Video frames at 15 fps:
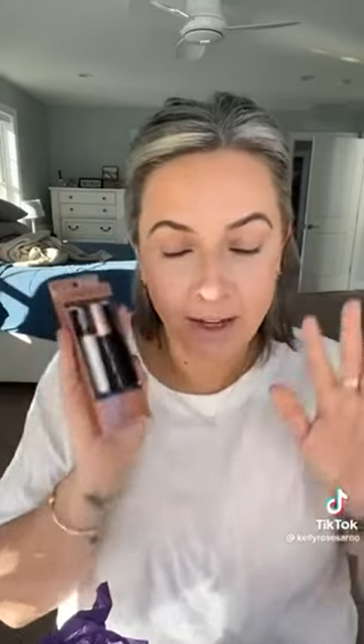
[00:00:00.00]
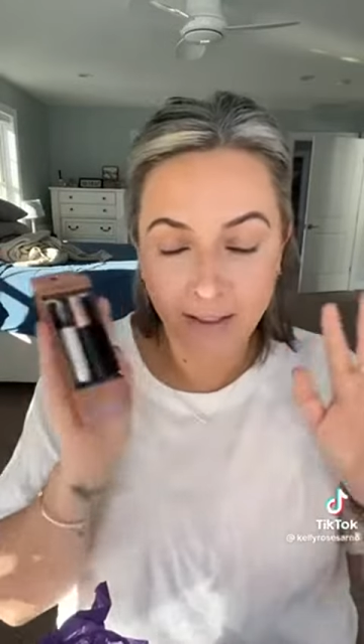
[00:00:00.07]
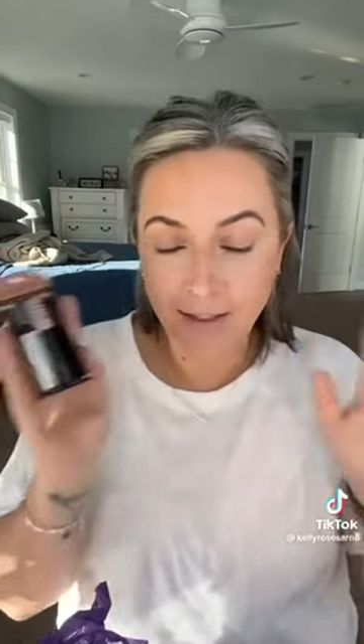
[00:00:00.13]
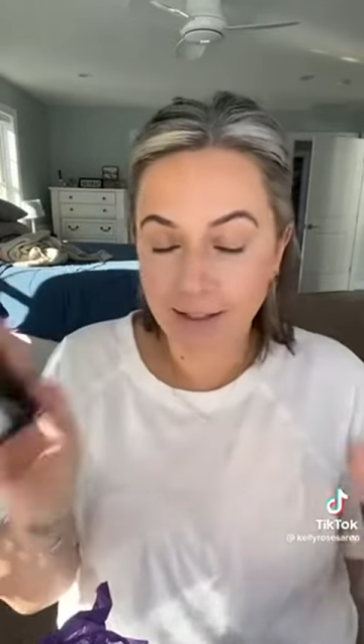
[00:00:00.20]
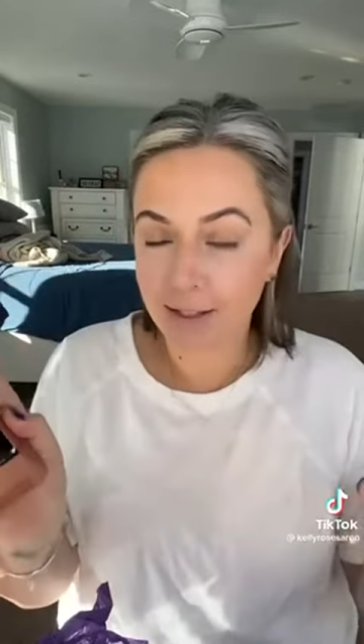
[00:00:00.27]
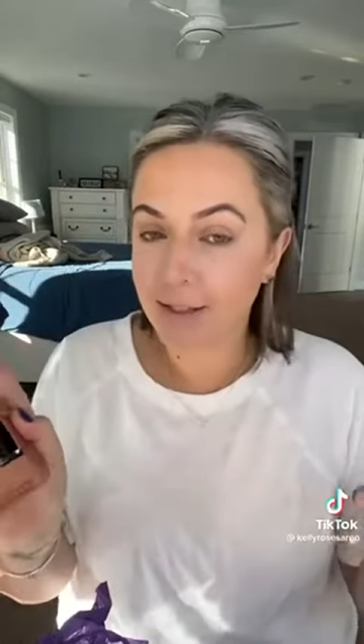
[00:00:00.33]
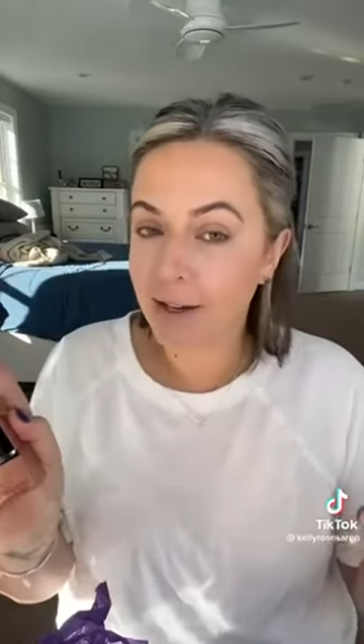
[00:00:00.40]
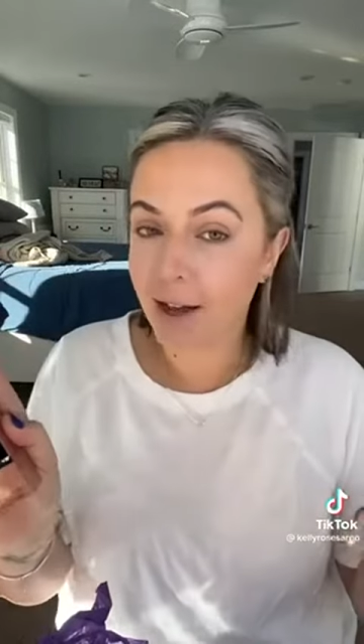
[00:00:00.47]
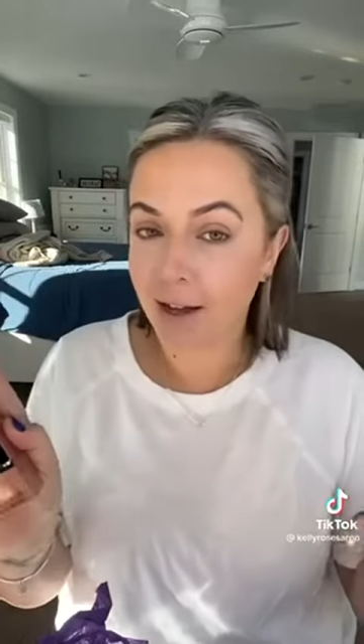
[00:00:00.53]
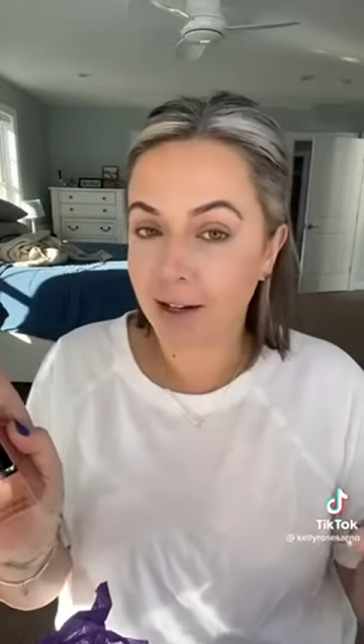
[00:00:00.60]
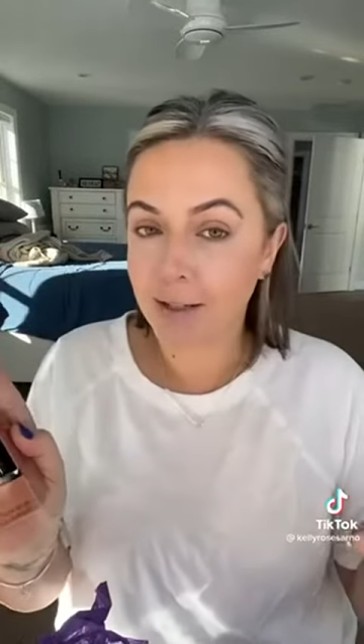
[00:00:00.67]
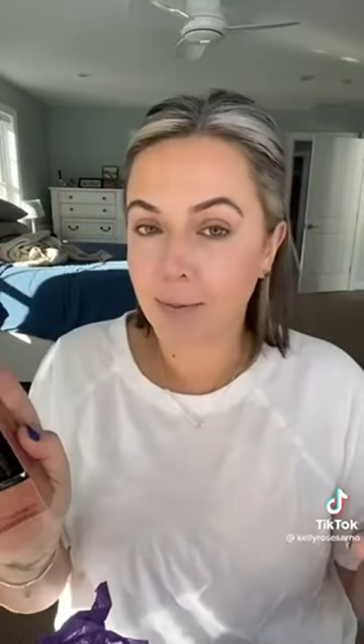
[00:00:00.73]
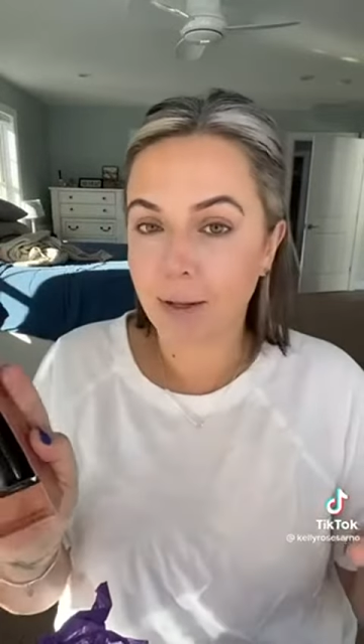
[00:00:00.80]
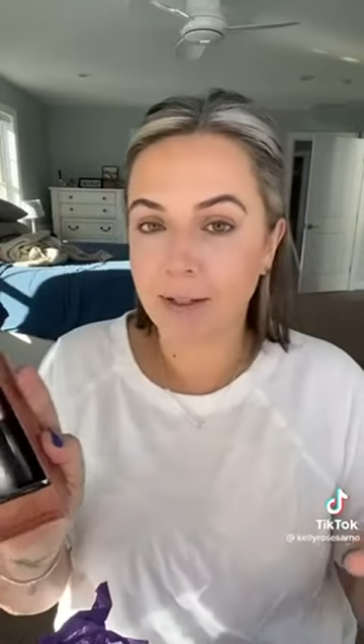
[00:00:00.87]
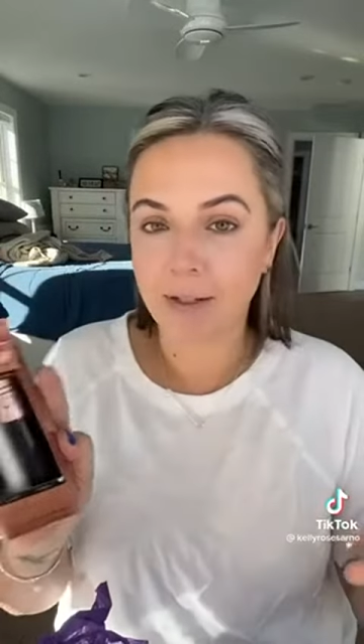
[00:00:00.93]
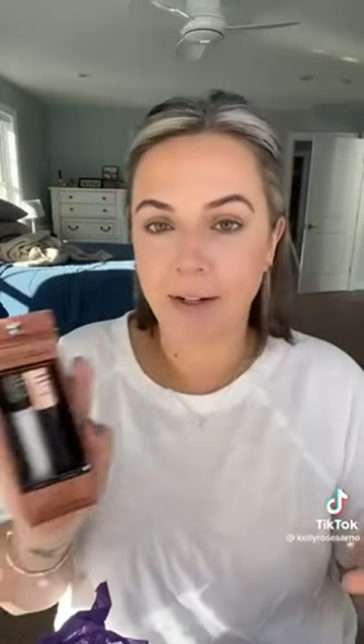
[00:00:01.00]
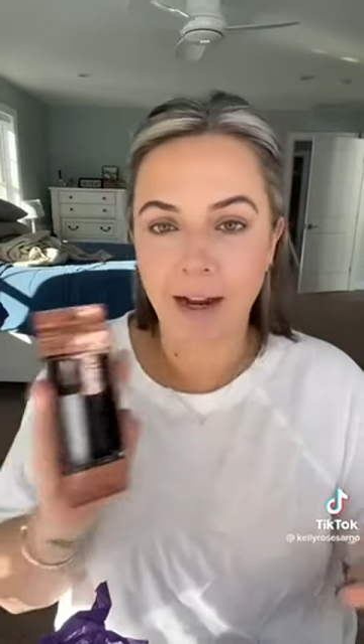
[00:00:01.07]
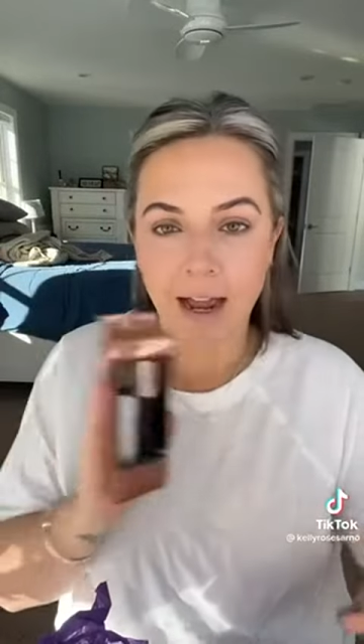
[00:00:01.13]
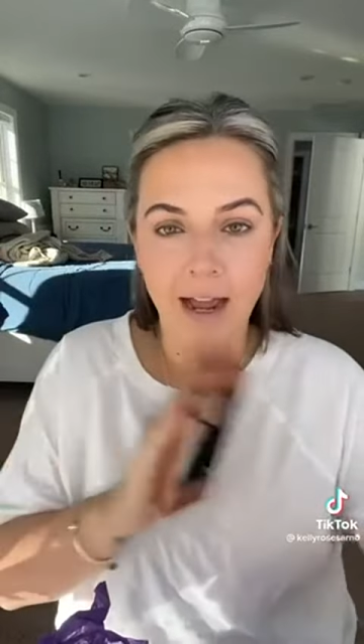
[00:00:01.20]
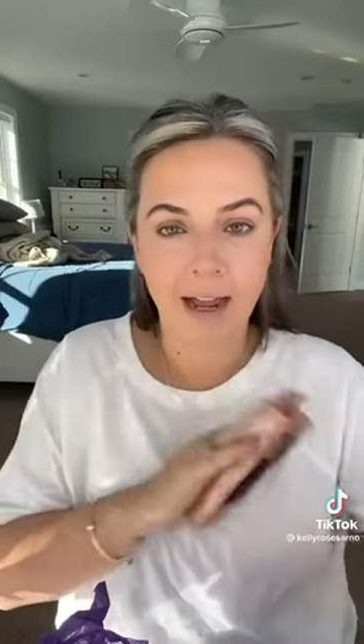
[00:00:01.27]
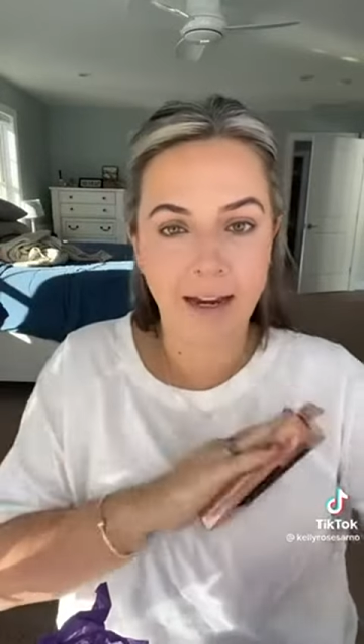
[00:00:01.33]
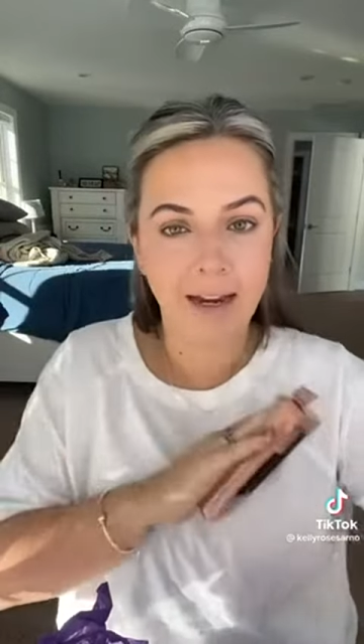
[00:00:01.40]
This is not a sponsored
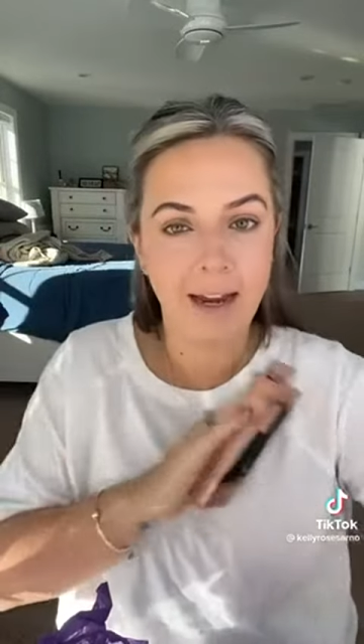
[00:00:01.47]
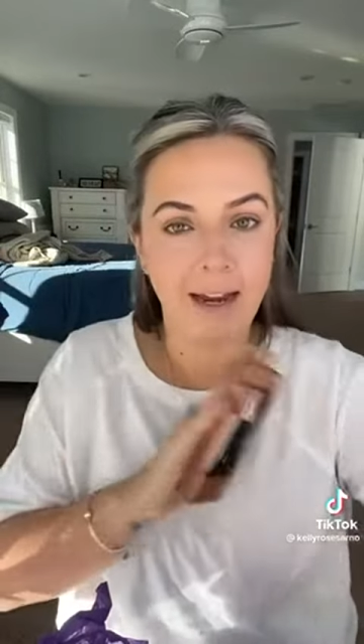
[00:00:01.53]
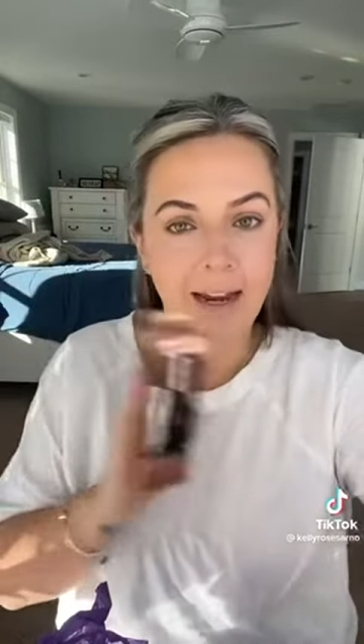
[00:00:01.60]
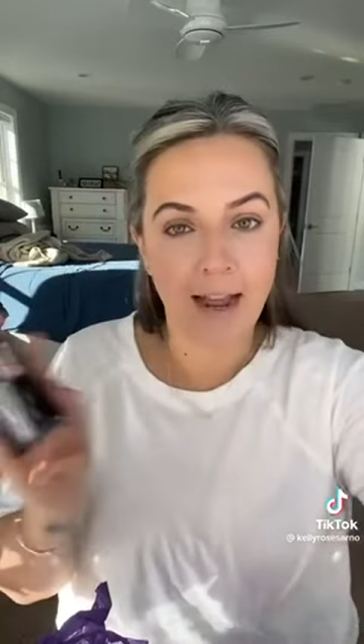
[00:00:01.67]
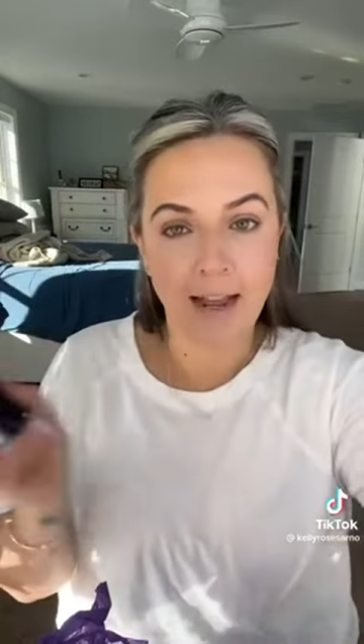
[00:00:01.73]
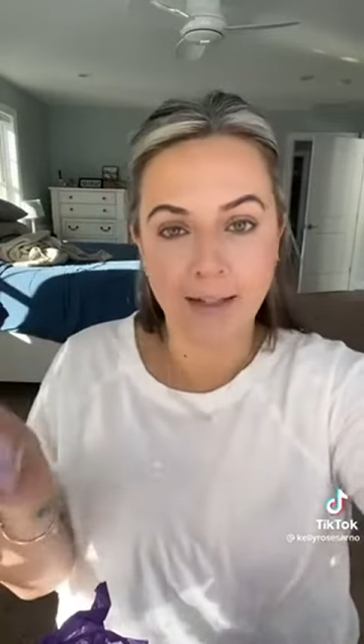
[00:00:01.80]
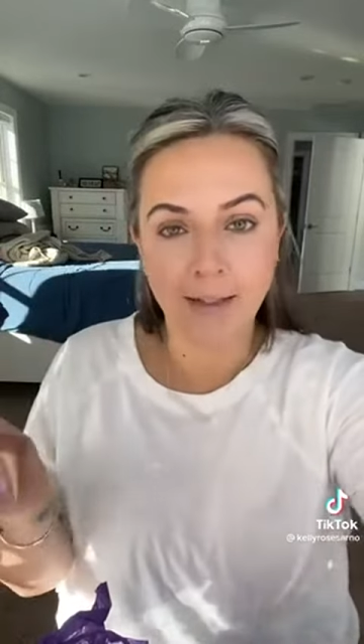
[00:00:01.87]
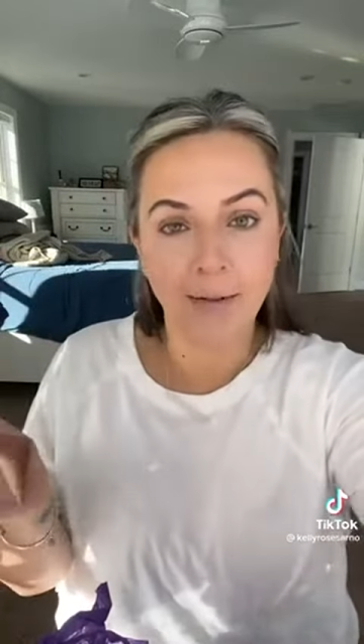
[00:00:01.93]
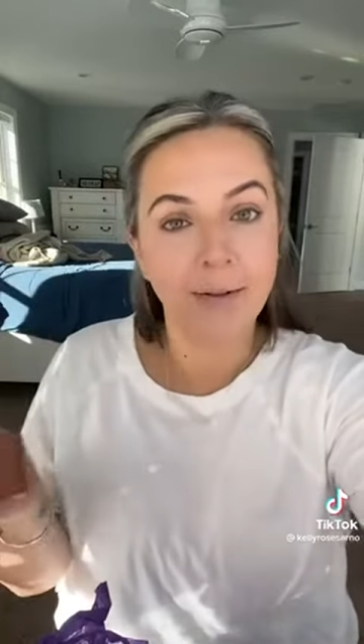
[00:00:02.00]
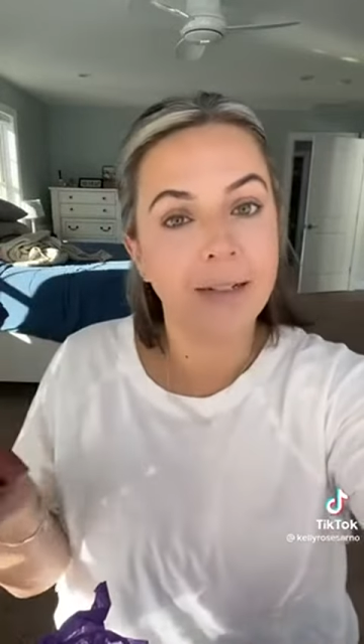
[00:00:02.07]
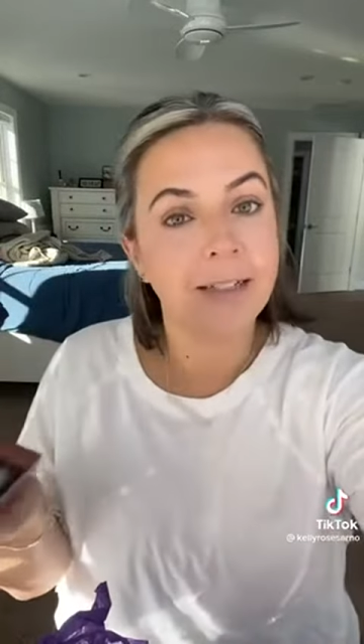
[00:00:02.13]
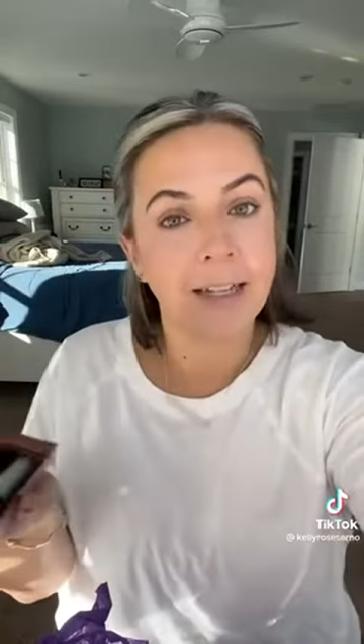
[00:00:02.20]
ad, and as always,